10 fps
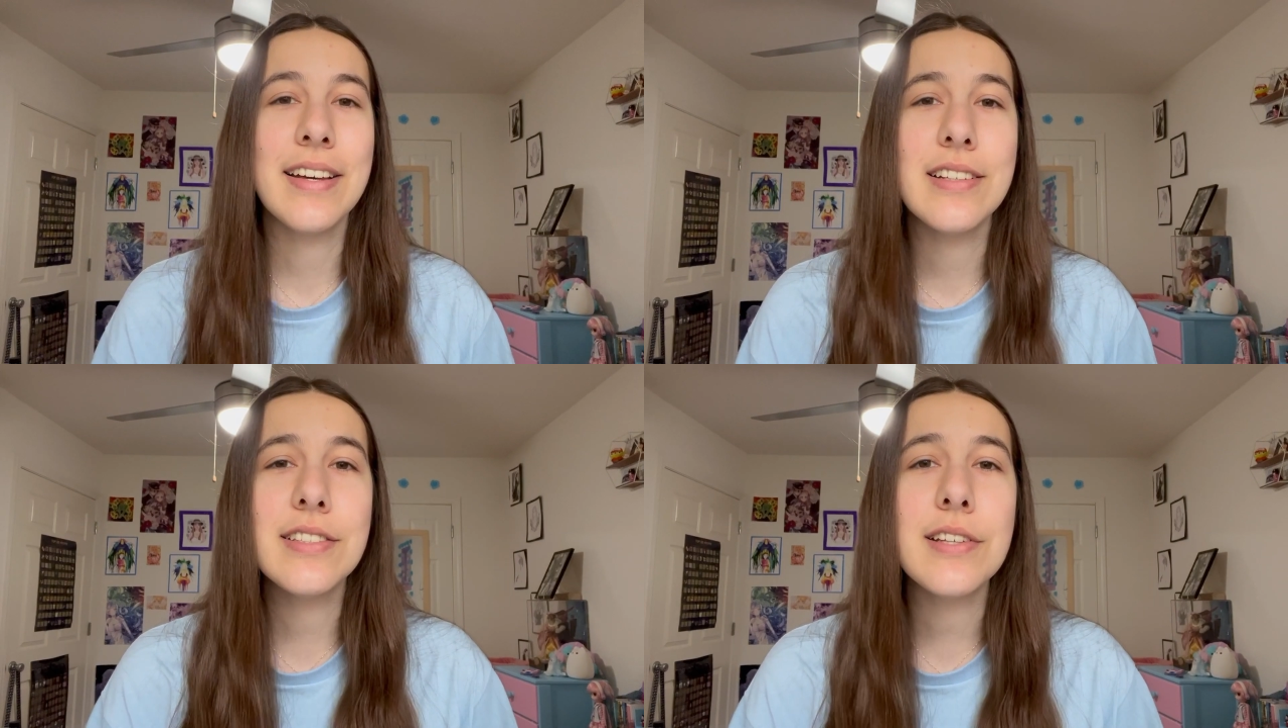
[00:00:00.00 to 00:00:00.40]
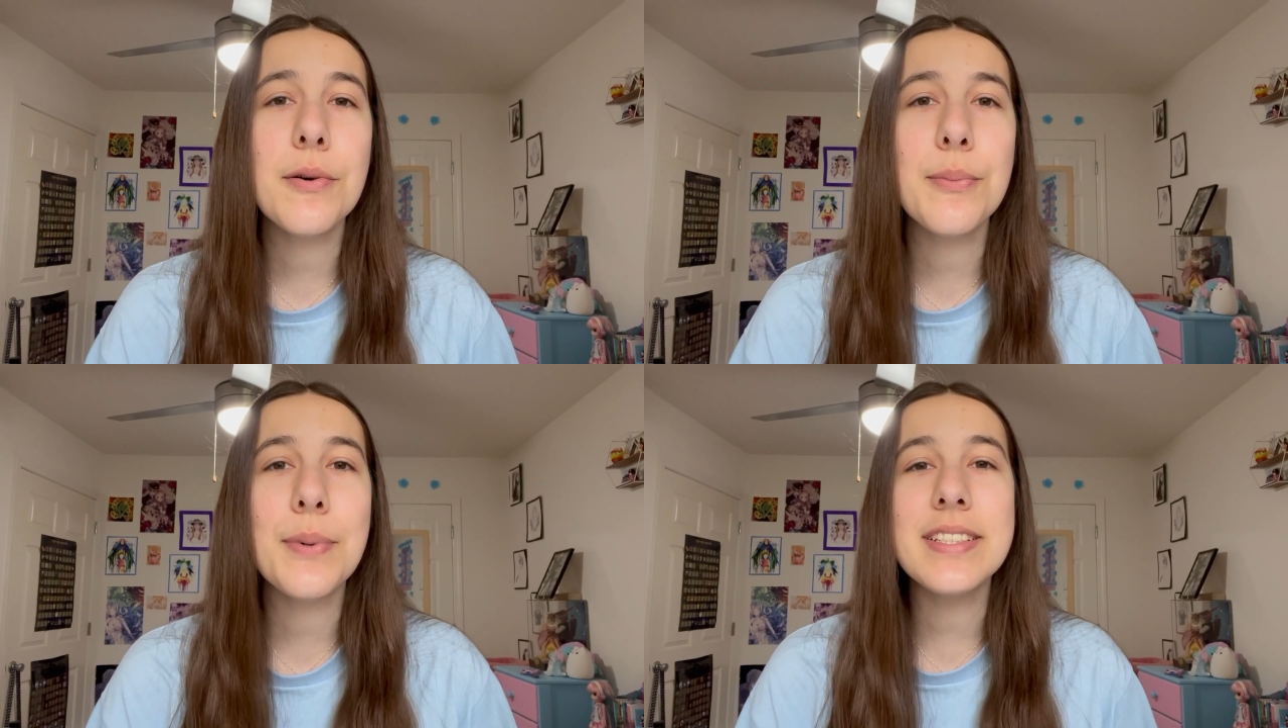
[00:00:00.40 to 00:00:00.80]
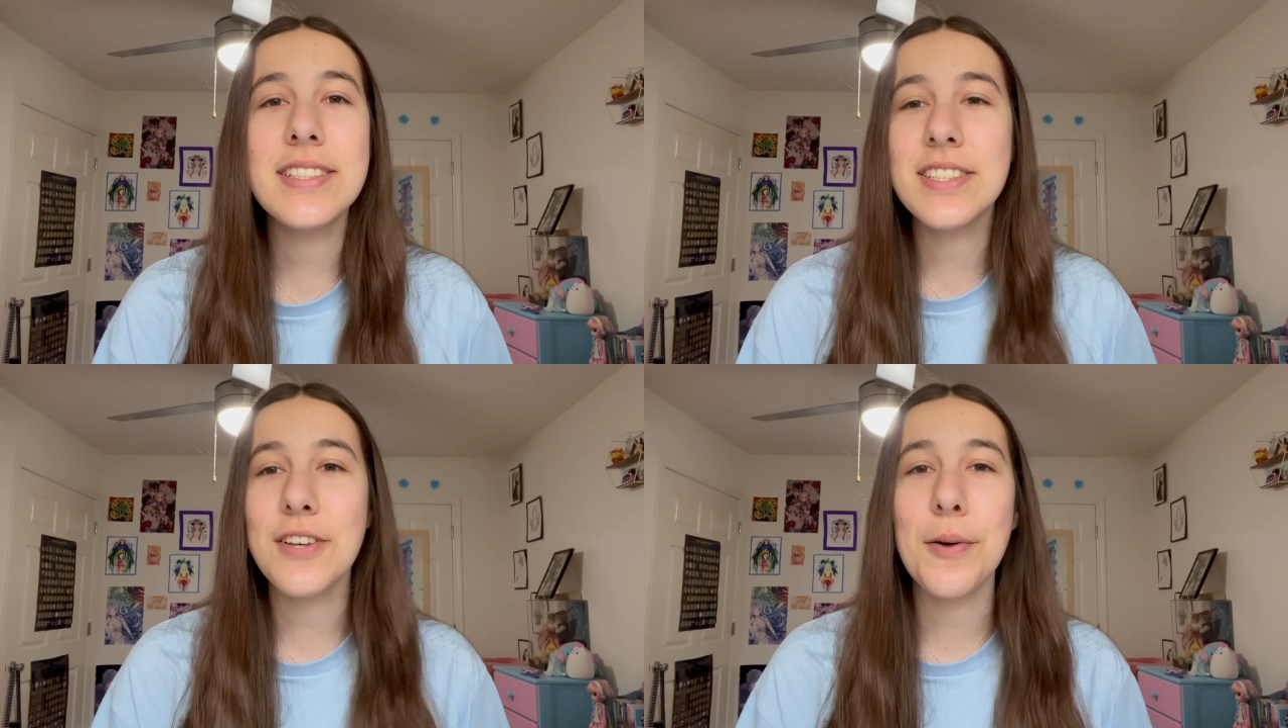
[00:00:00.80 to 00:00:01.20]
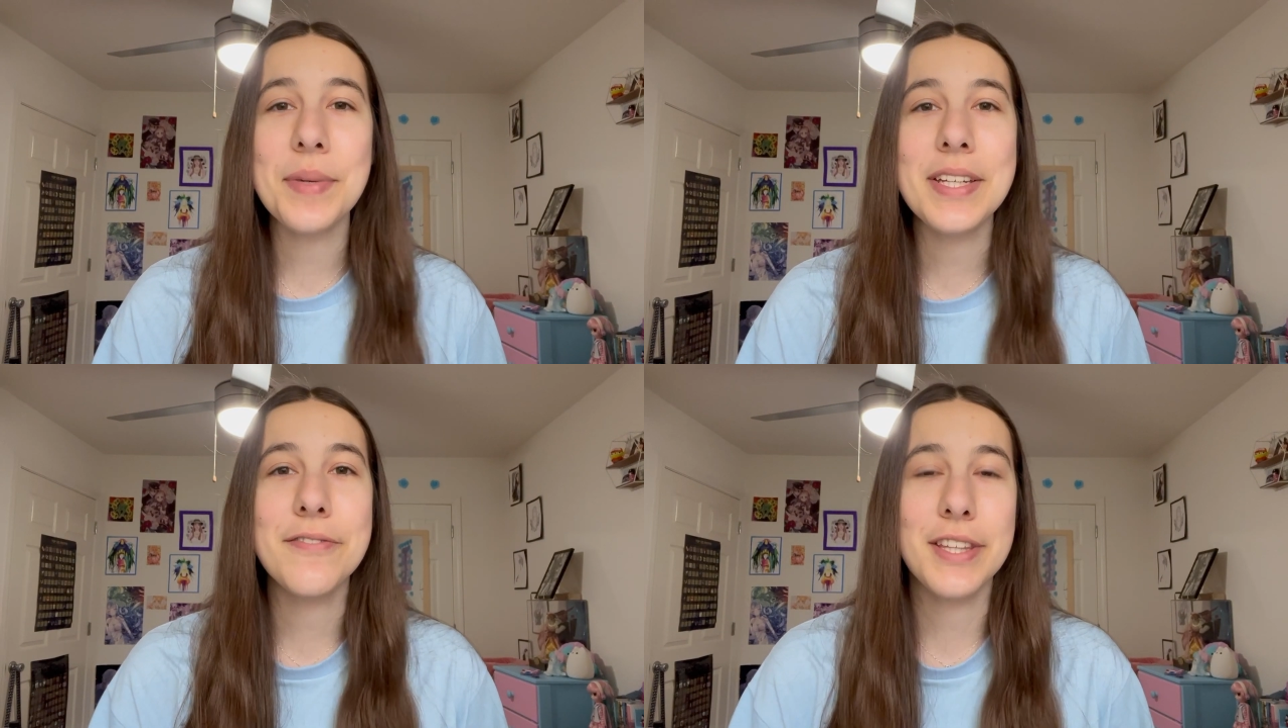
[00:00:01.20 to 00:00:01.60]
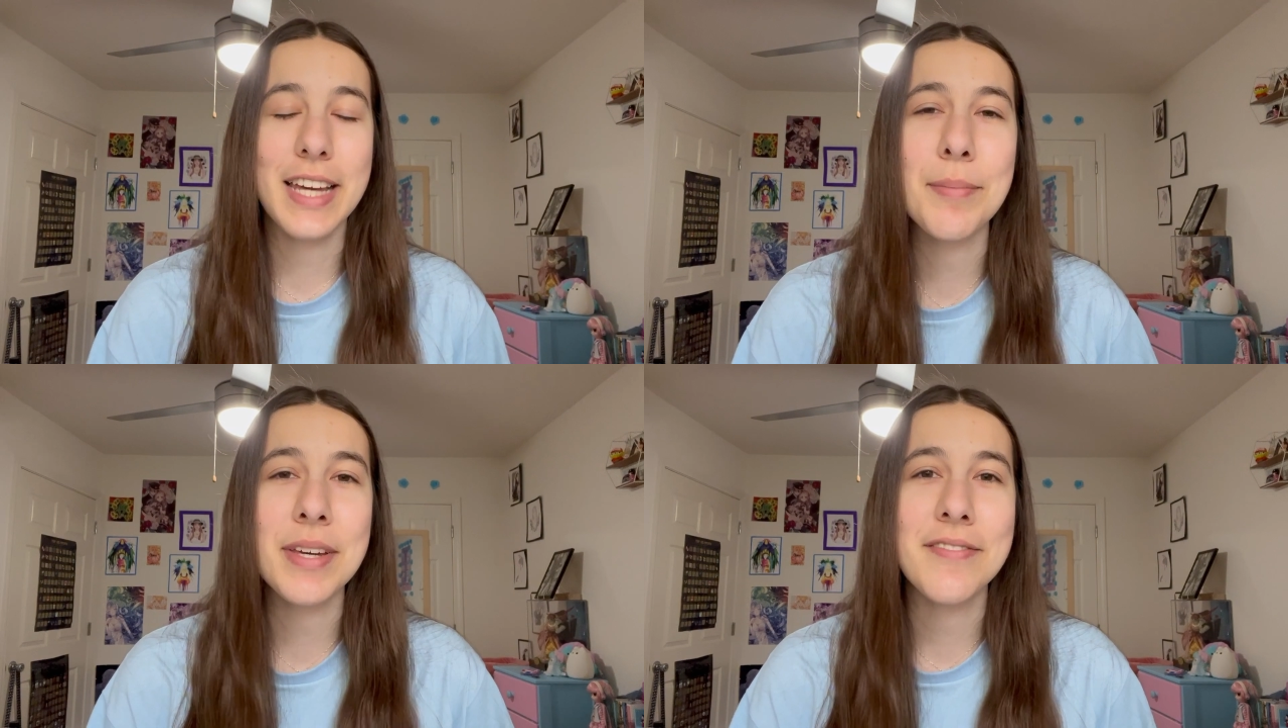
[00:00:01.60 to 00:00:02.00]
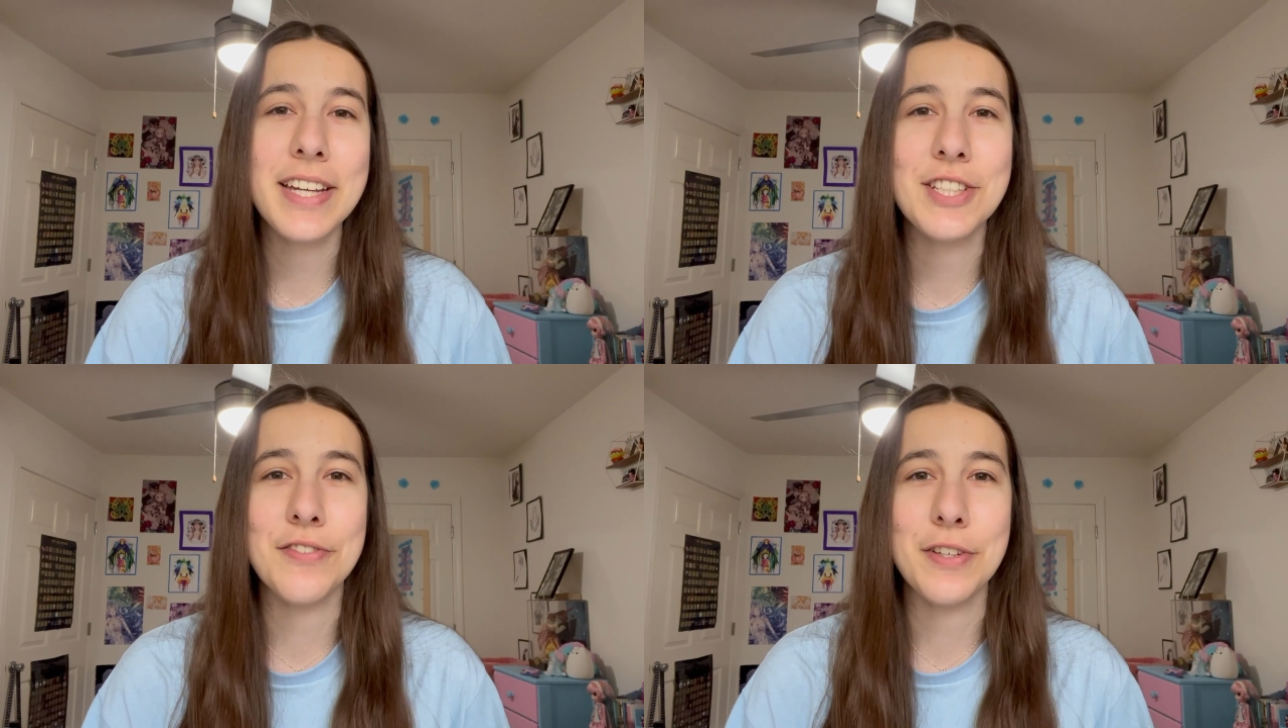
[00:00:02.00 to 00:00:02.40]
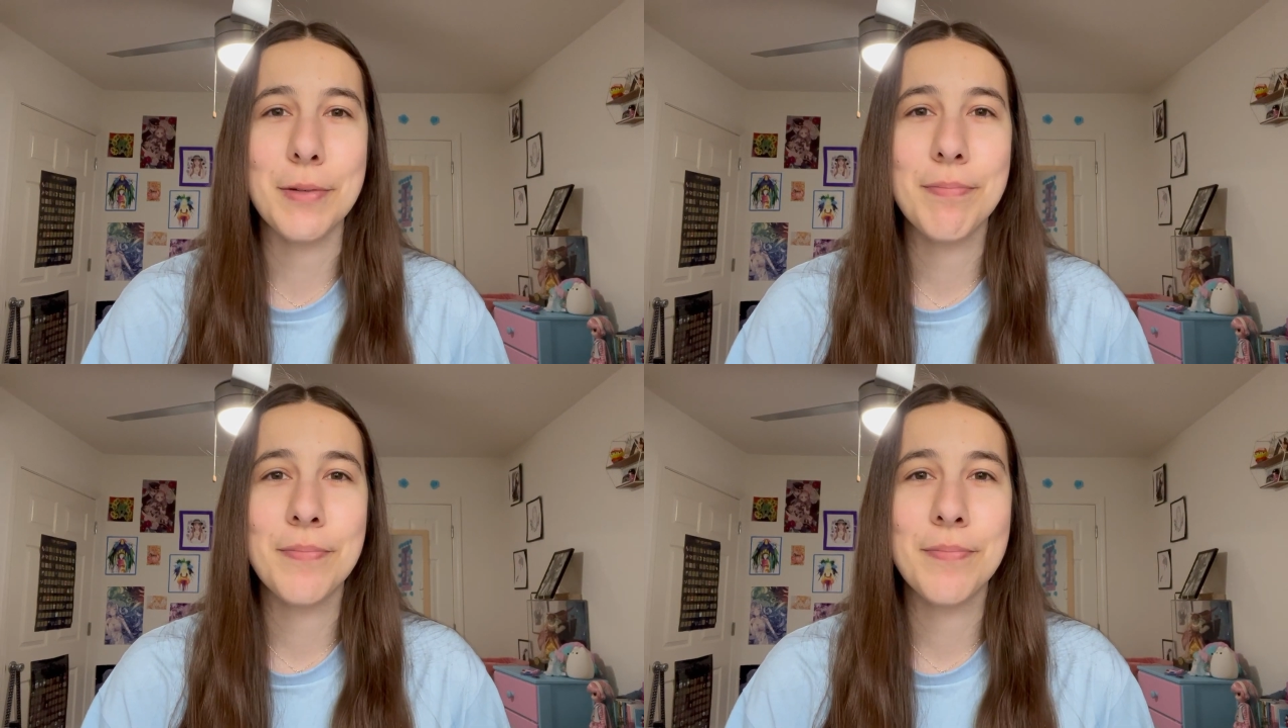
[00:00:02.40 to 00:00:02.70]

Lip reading: So, what does this all mean for the coming-of-age film?